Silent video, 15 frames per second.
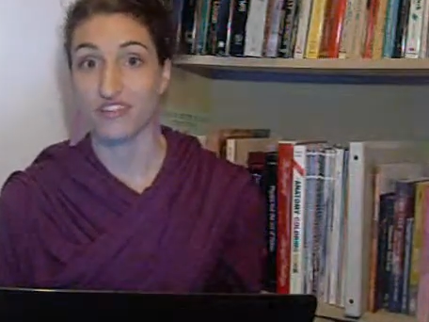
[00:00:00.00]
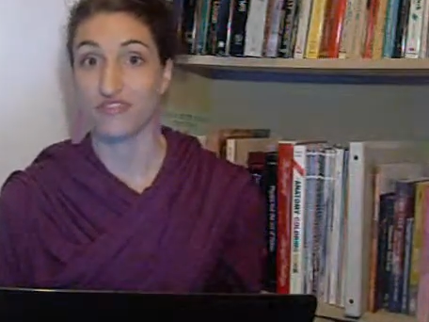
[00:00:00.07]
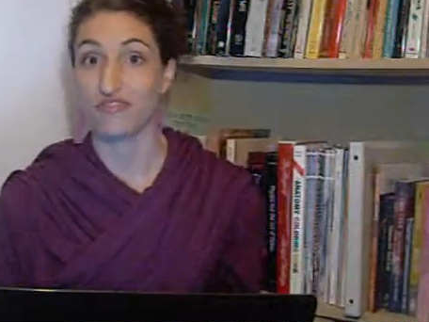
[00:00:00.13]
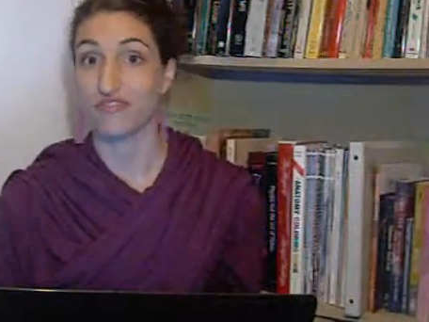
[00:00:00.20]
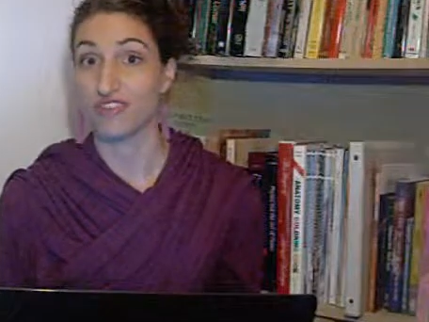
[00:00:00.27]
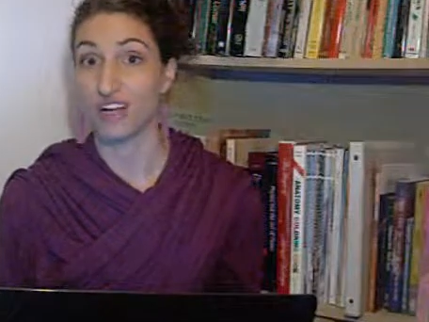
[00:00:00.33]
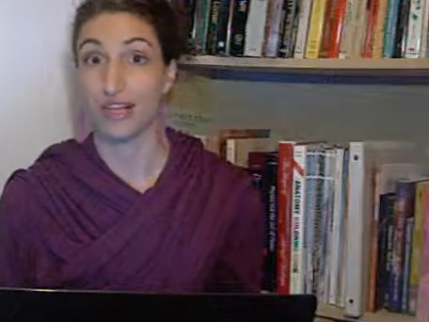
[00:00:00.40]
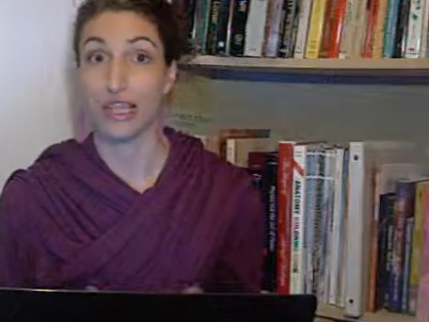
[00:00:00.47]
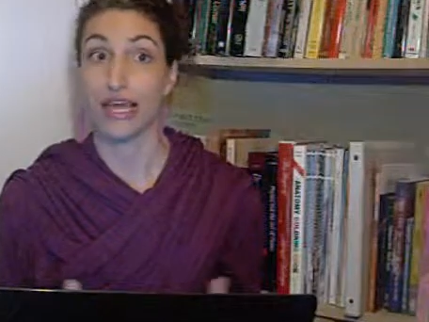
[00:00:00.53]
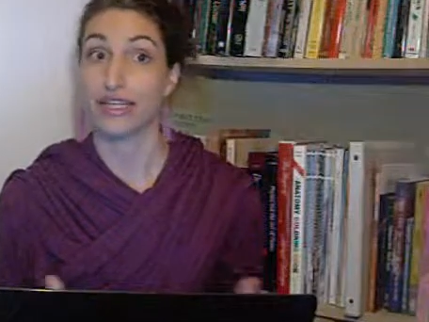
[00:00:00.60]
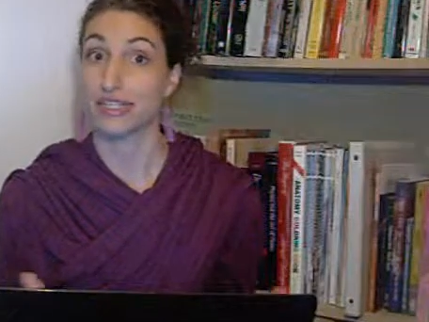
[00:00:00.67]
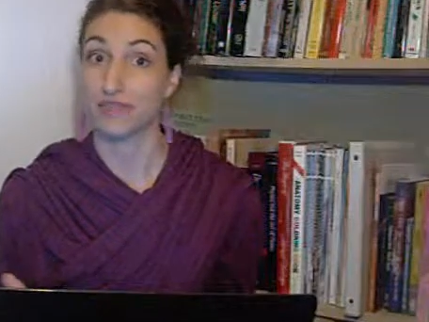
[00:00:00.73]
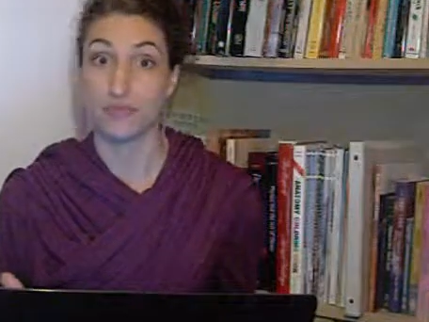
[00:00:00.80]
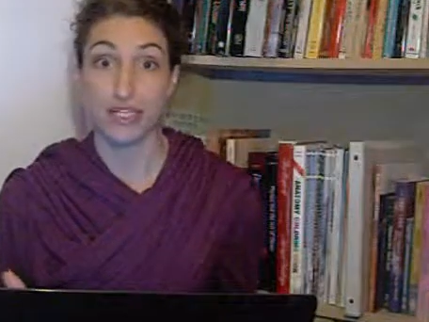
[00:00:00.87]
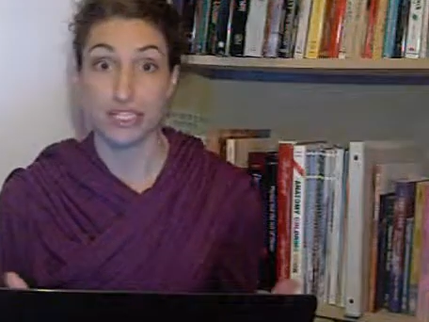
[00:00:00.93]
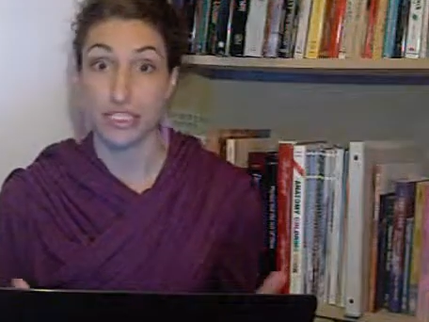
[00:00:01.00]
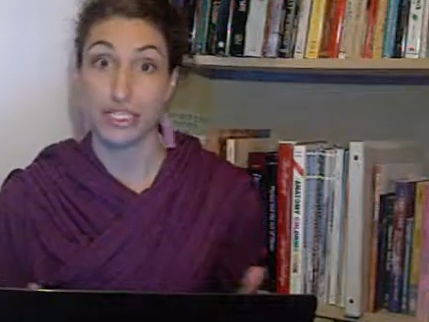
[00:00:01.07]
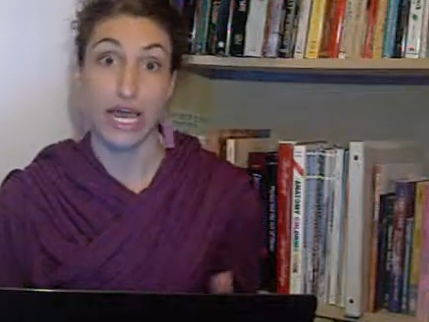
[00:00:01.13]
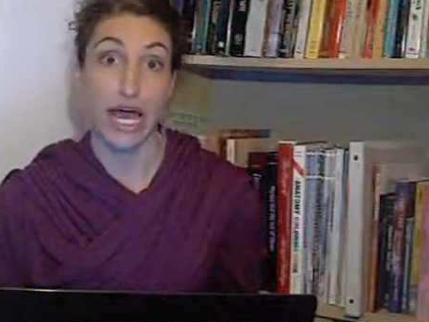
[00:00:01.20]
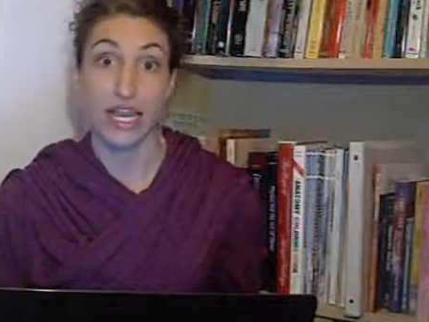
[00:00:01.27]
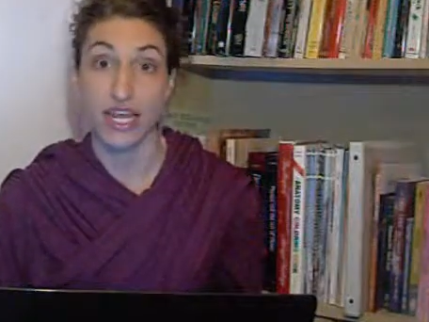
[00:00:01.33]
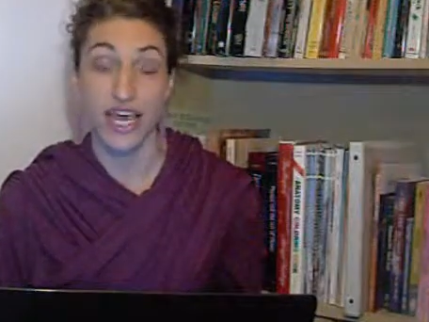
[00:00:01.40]
to collect as much
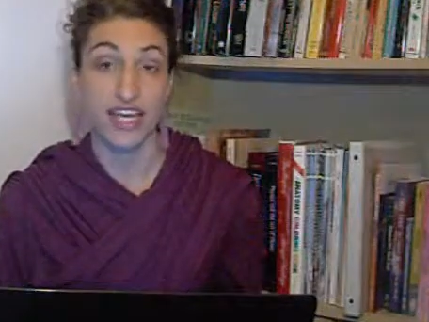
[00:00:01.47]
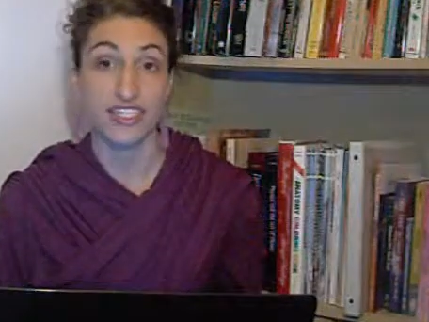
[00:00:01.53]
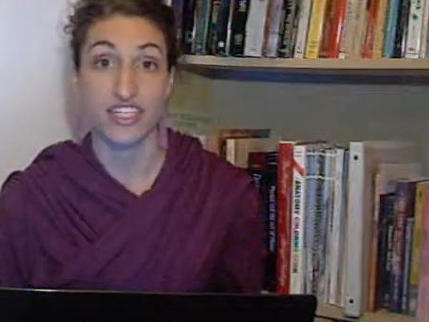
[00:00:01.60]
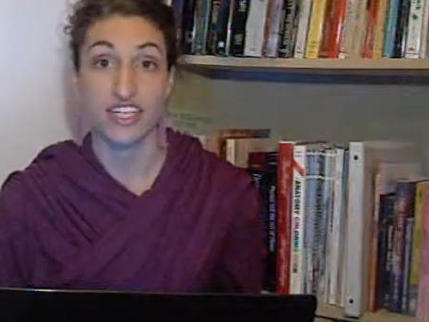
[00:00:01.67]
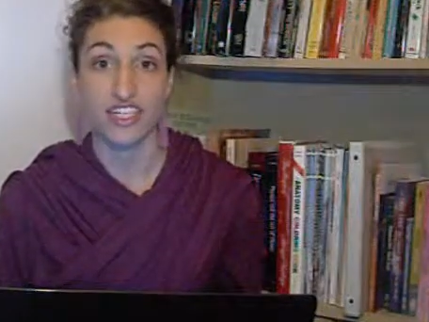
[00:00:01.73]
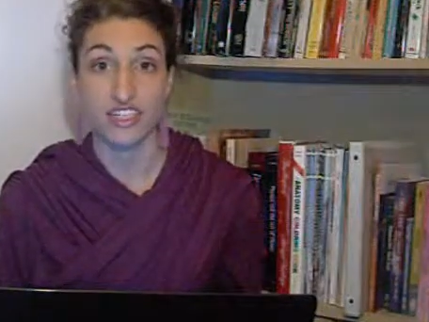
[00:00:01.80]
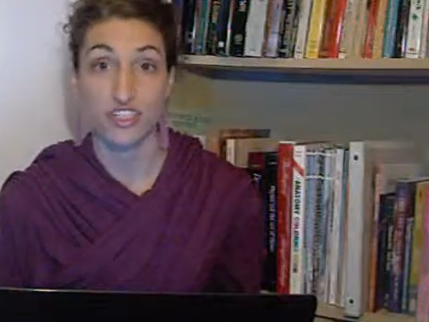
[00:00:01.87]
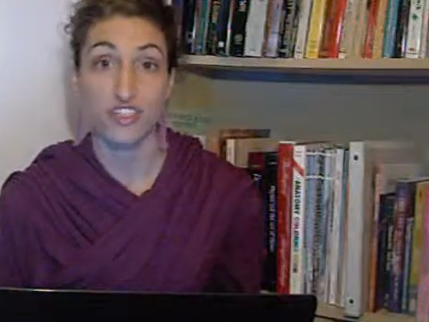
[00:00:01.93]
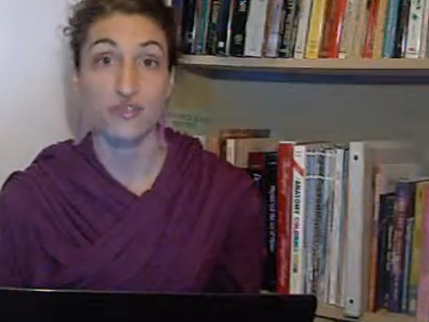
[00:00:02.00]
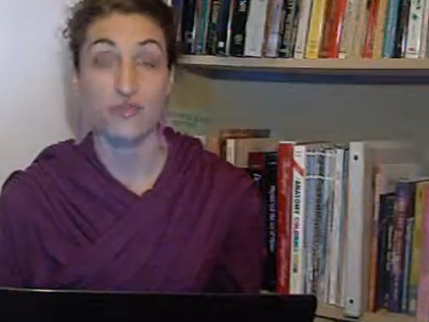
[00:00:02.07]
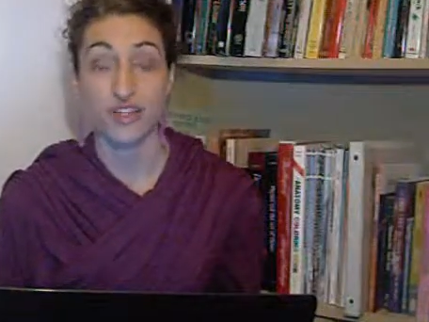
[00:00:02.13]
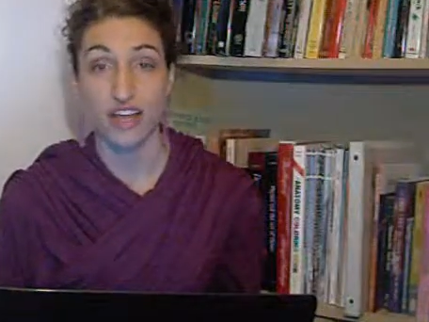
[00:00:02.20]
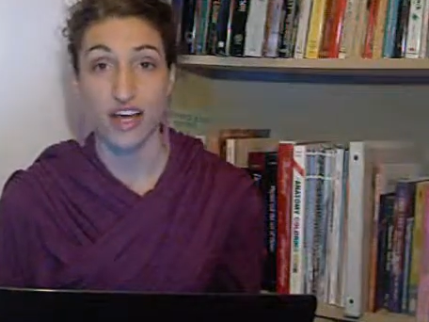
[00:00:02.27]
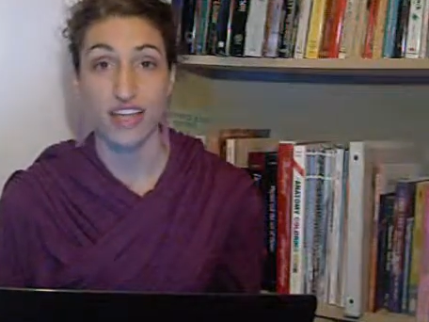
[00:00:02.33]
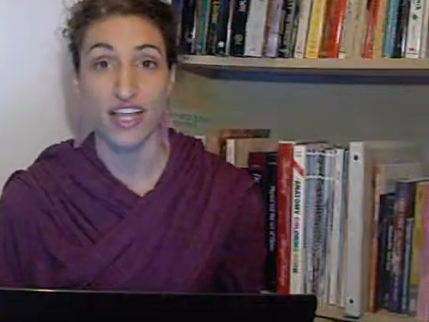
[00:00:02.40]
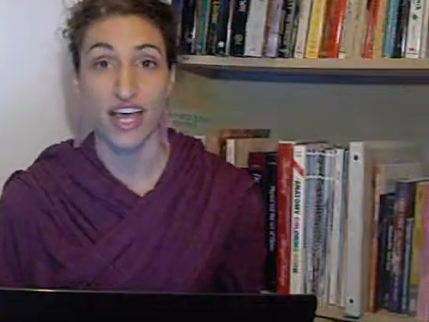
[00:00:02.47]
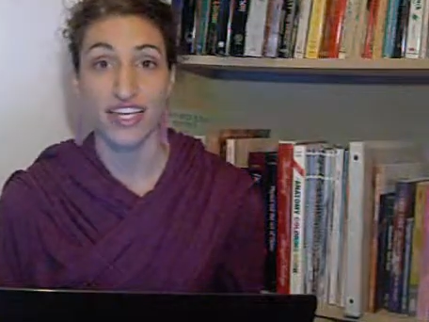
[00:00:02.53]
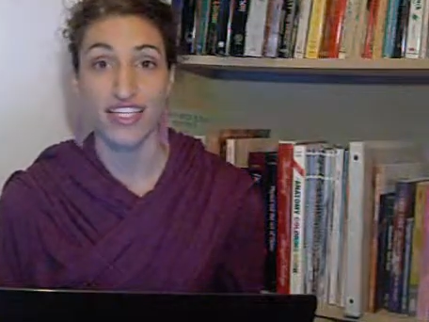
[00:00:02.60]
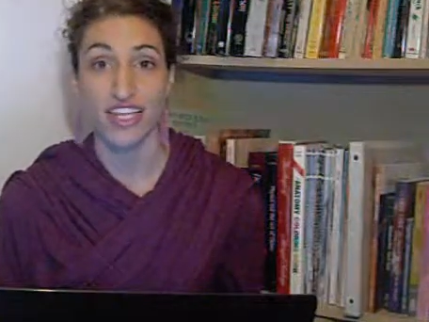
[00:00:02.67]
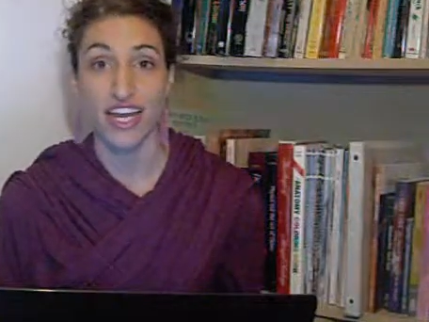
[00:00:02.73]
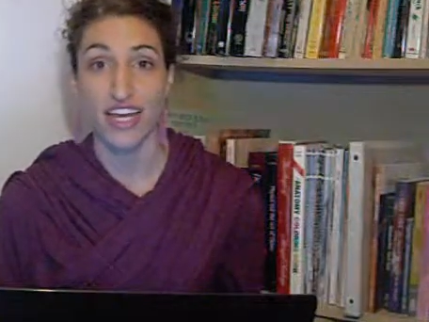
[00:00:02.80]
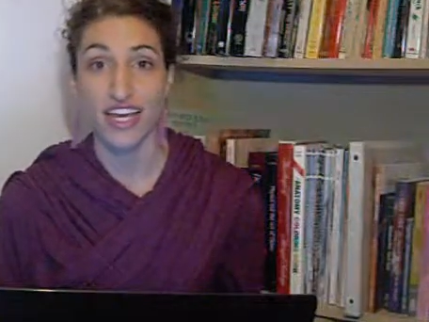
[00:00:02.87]
data as I could with online
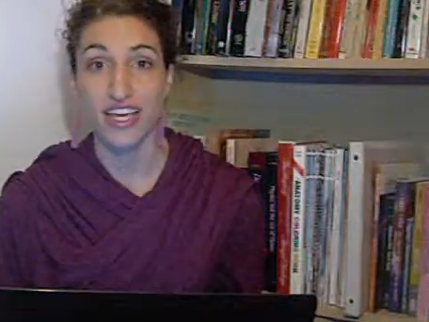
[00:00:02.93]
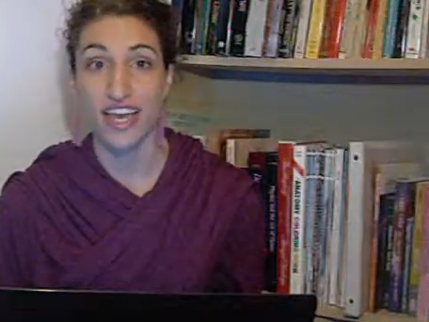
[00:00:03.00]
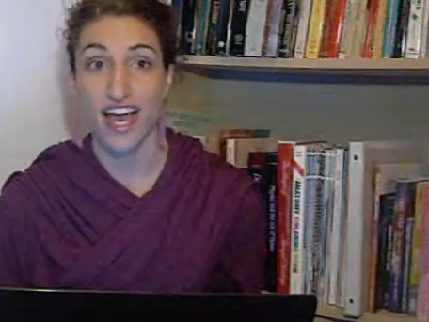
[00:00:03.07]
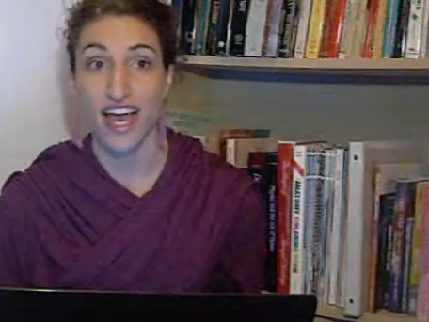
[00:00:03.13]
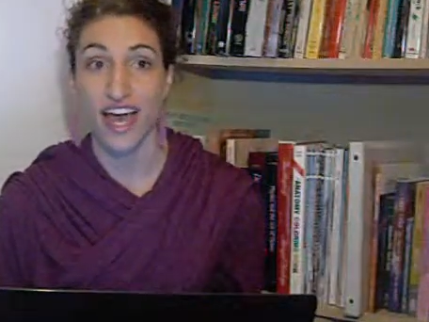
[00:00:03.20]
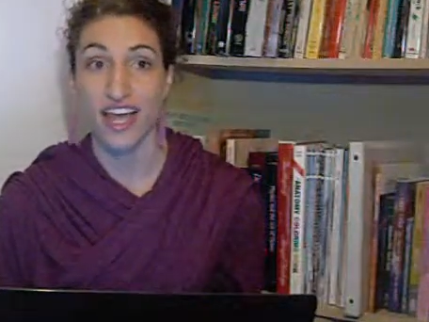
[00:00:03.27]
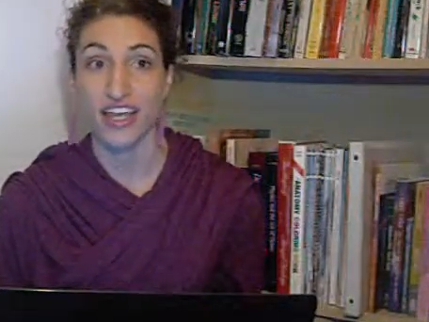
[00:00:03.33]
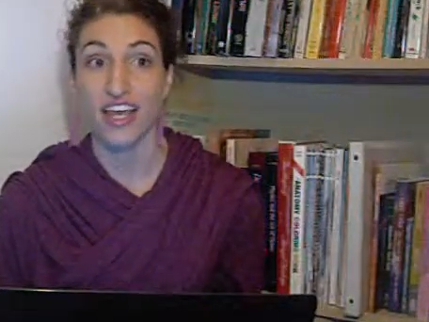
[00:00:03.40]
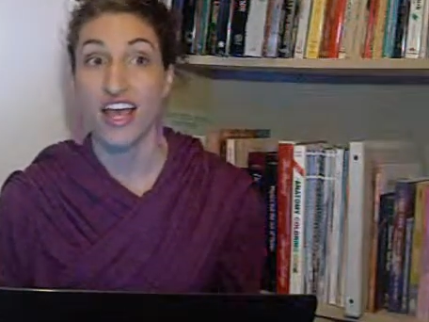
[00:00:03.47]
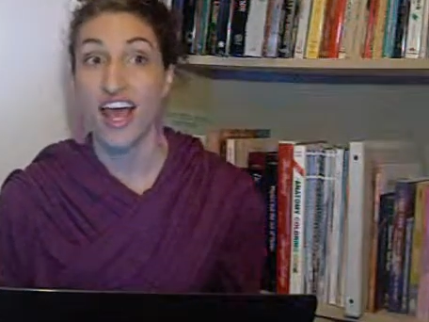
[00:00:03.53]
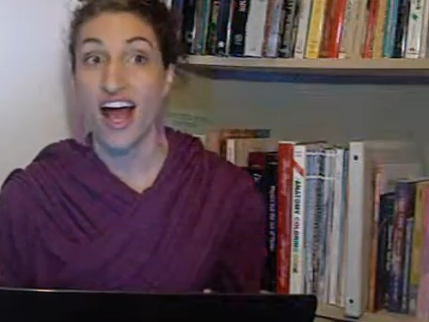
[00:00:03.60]
dating, and